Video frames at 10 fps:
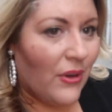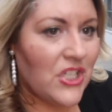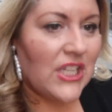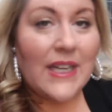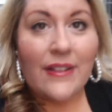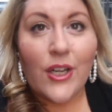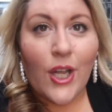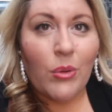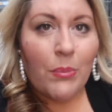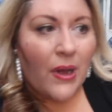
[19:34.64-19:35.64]
We're actually in the
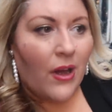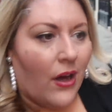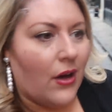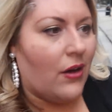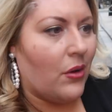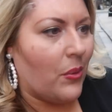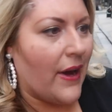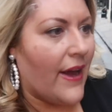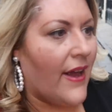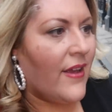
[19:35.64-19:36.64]
lower bar
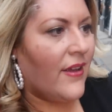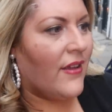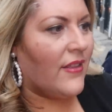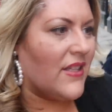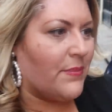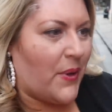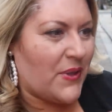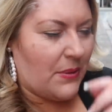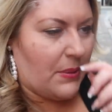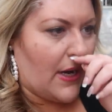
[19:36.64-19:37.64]
where there's
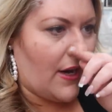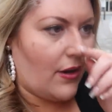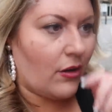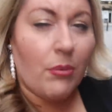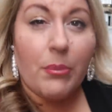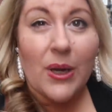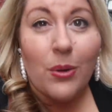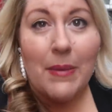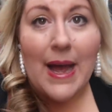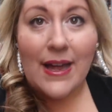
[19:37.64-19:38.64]
supposed to be a grumpy
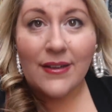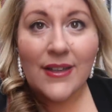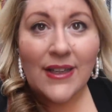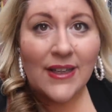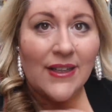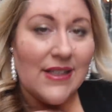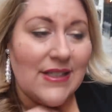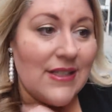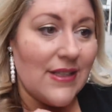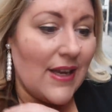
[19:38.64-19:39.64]
old man that
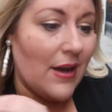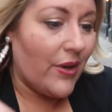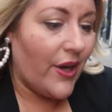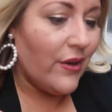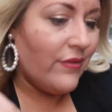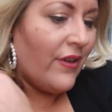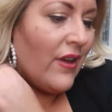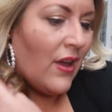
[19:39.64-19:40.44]
sits in the alcove.